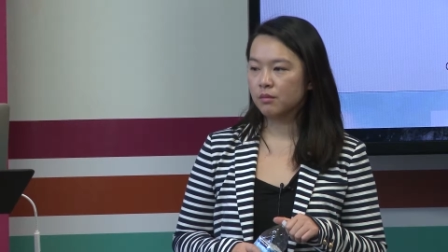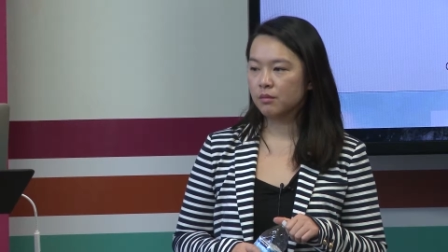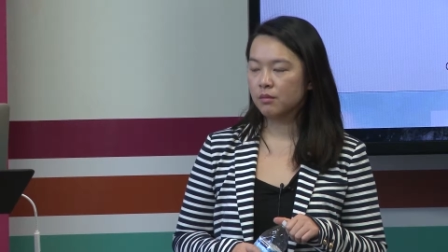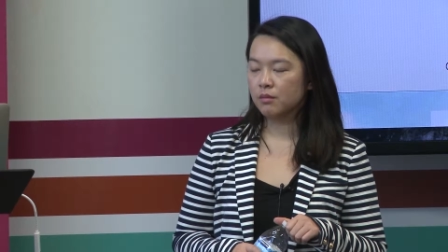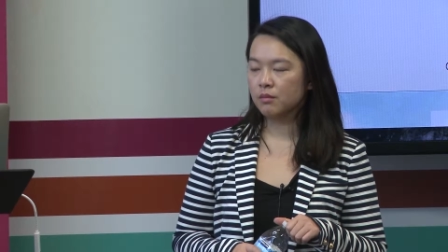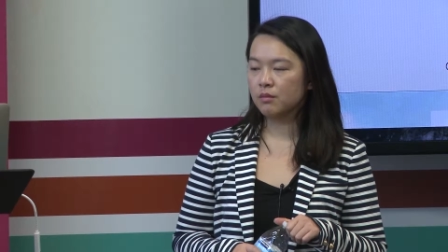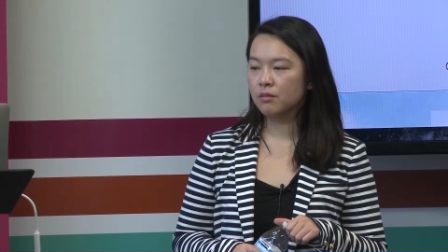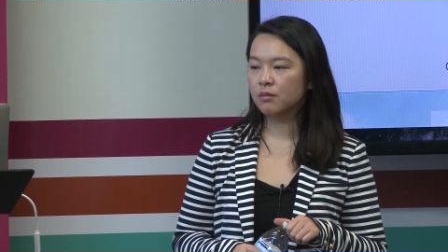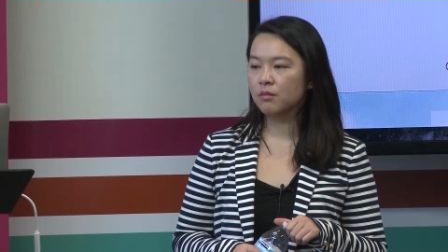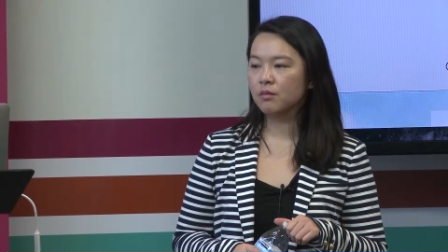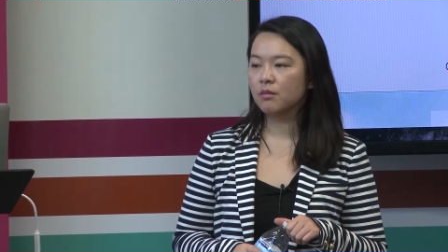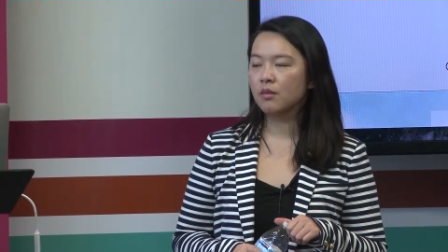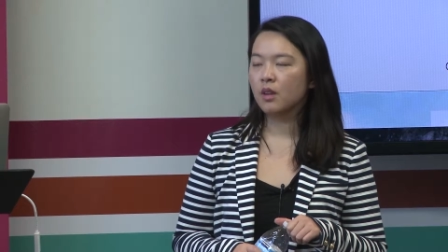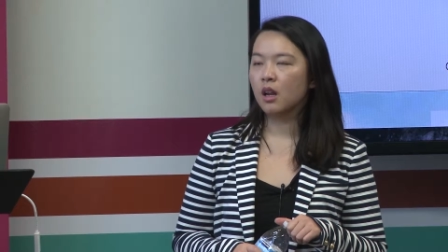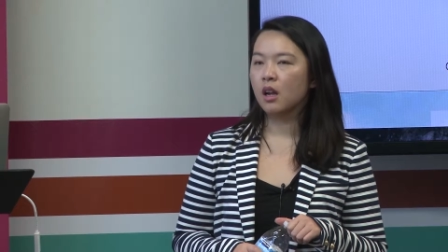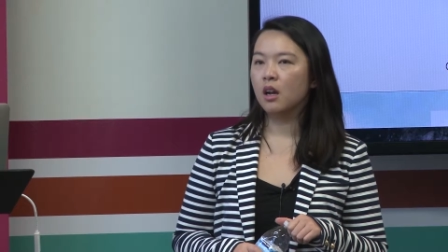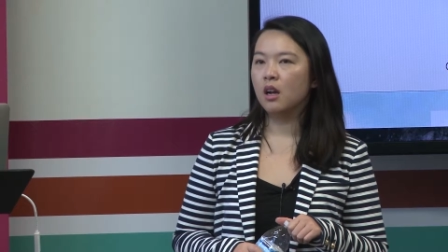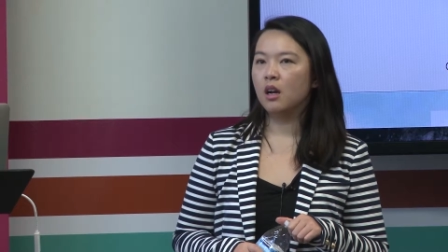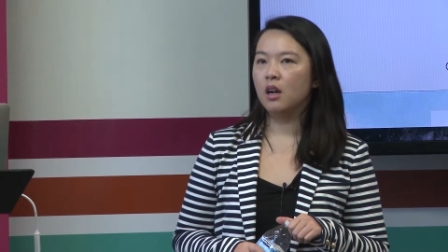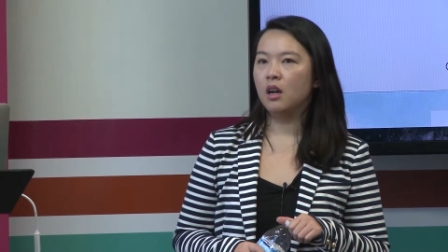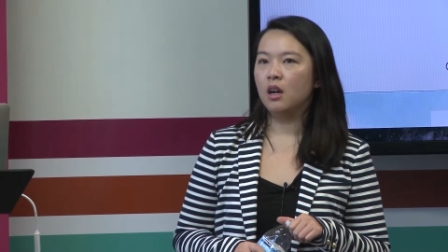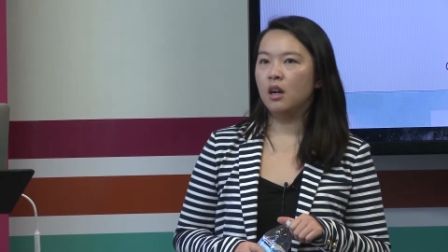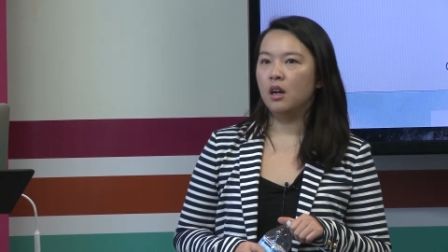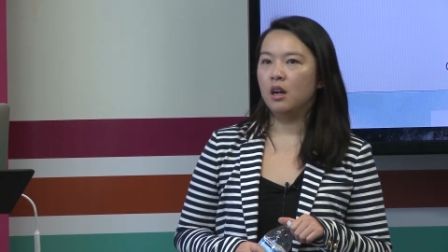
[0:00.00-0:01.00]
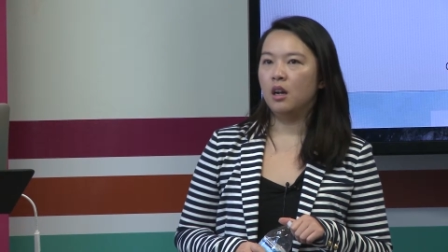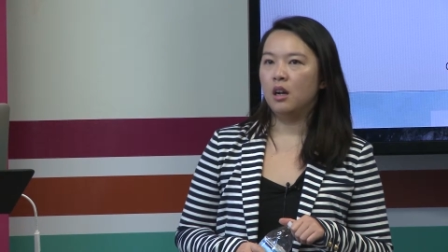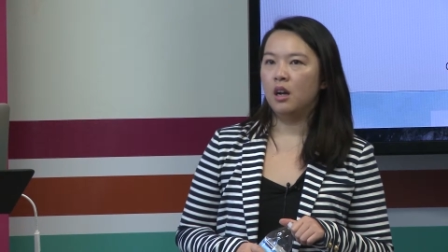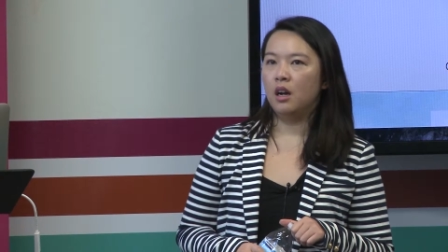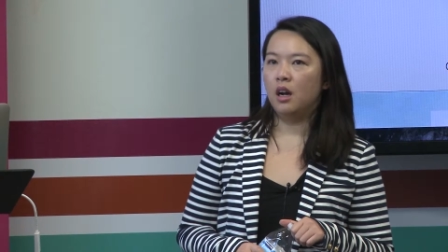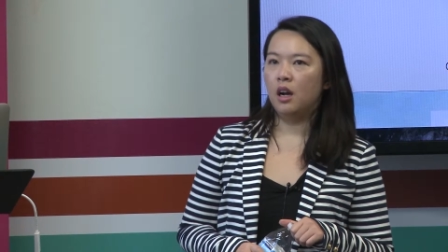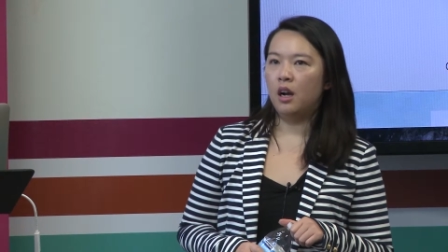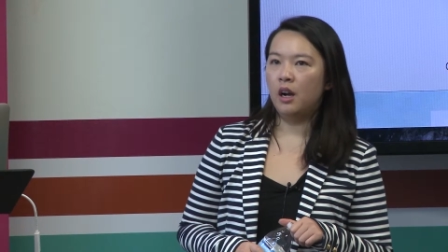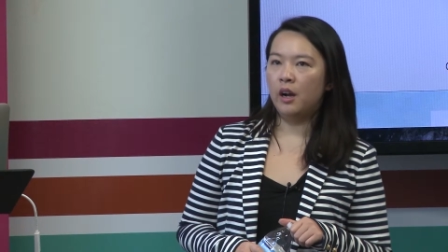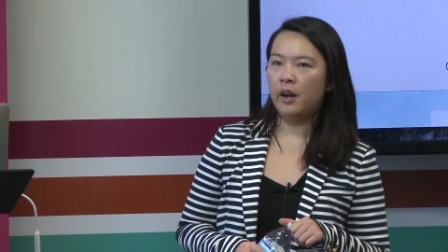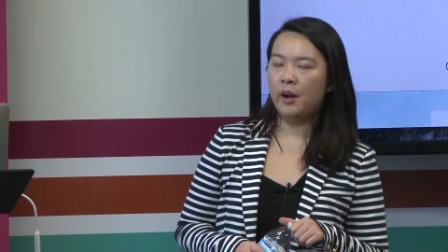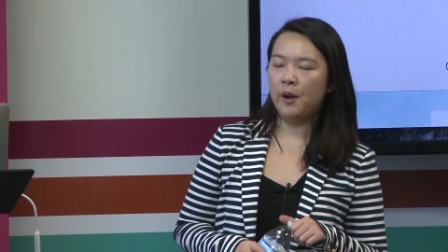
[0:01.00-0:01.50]
regular basis?
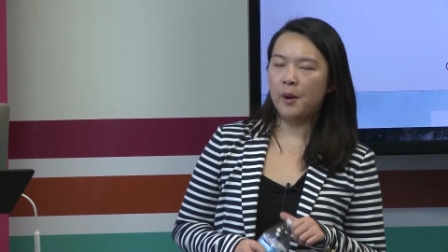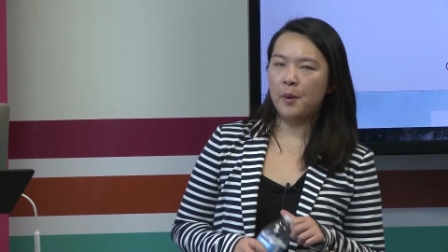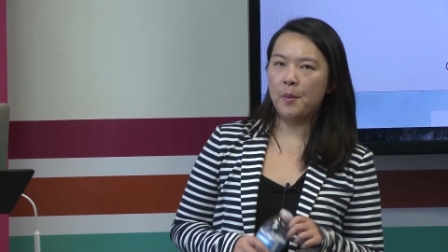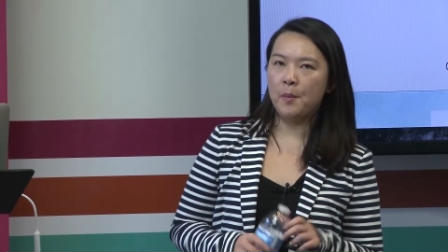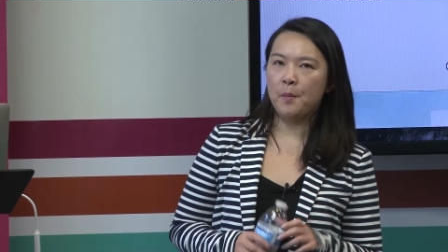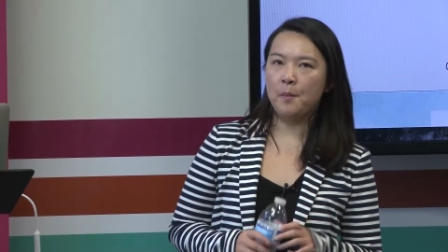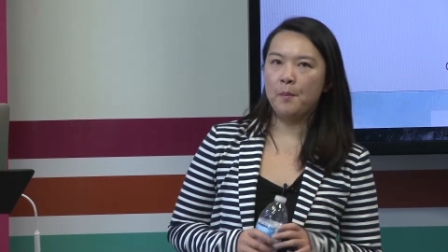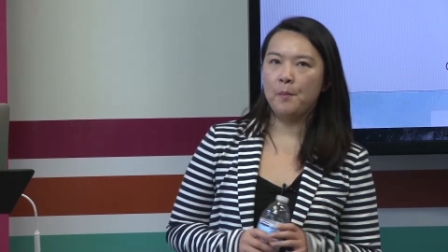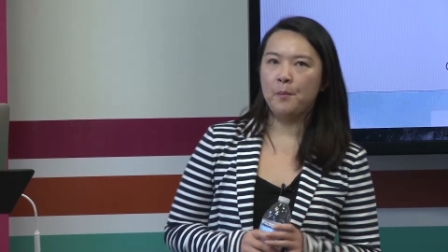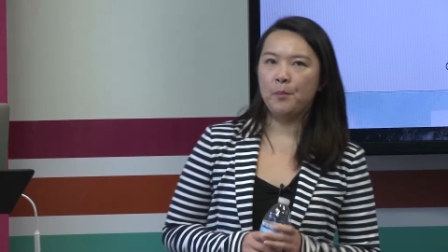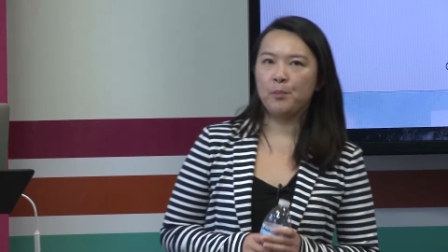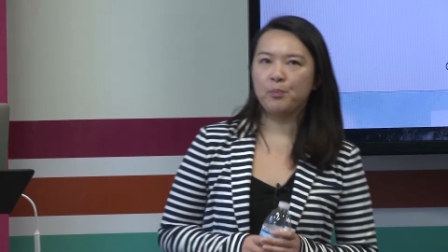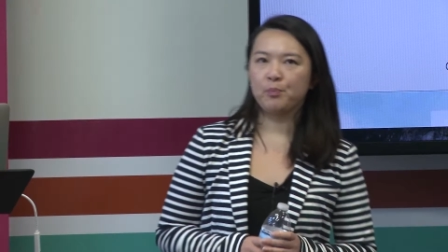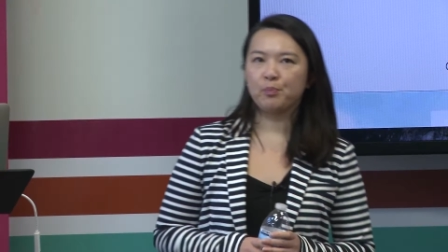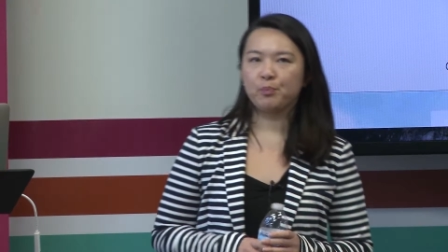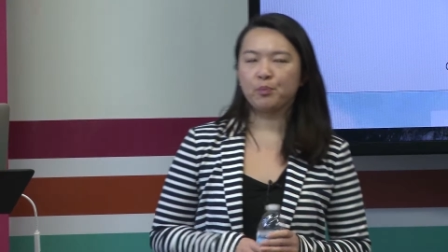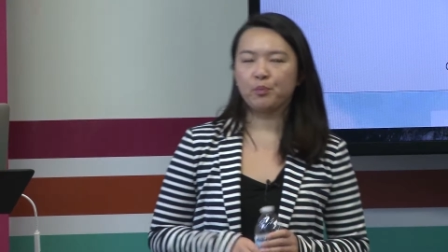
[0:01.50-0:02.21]
Mm-hmm. um,